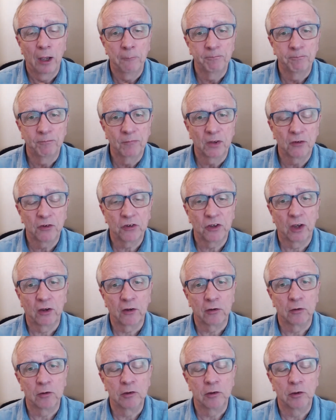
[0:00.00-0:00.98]

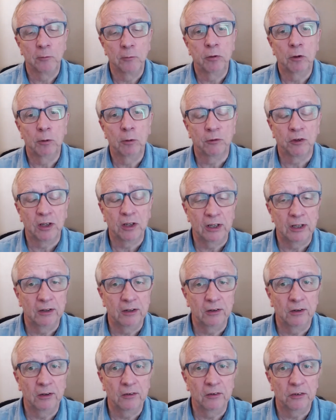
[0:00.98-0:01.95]
So
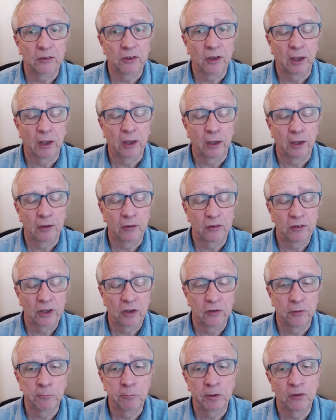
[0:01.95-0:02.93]
property
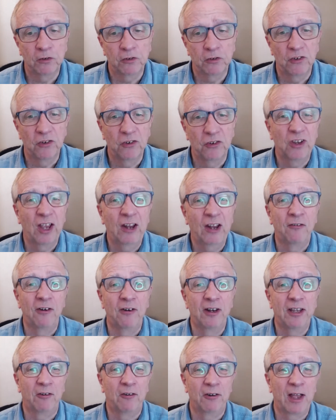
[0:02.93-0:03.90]
sales and purchases
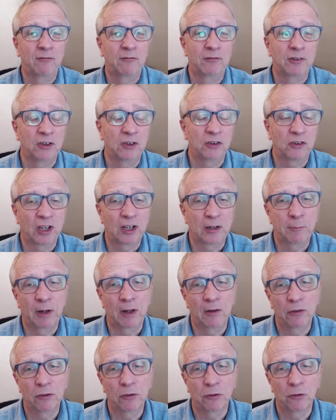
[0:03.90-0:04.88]
generally, on average, take
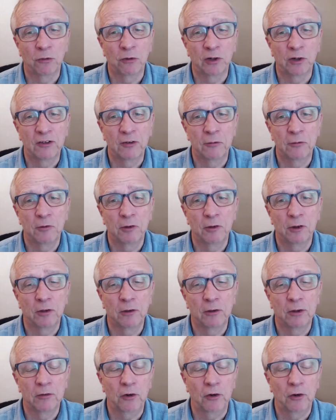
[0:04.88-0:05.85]
about
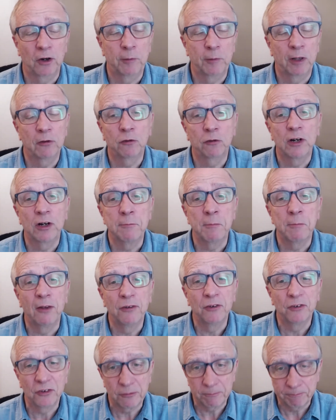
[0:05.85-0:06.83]
3
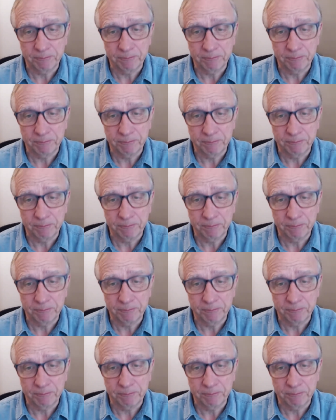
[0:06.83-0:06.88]
months.